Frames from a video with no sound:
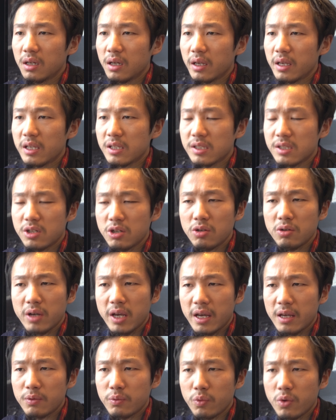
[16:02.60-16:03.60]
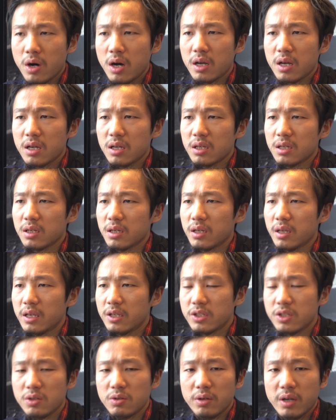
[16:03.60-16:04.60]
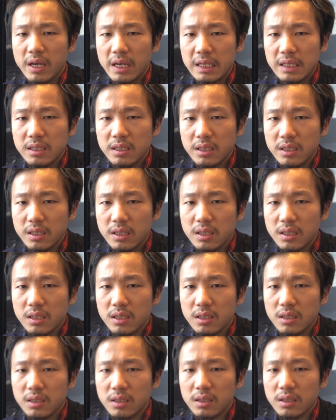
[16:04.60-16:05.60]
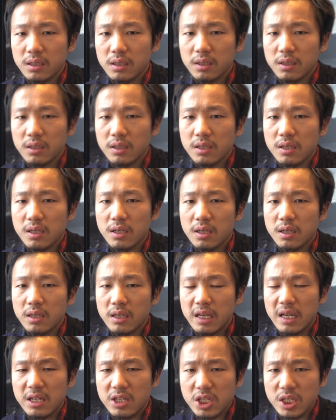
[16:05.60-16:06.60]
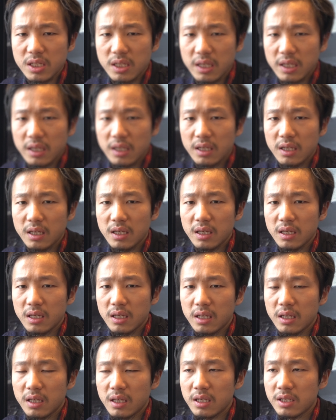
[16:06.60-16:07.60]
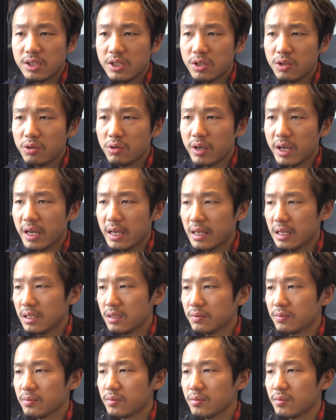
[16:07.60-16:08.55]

He still can walk. He still can eat. He still can,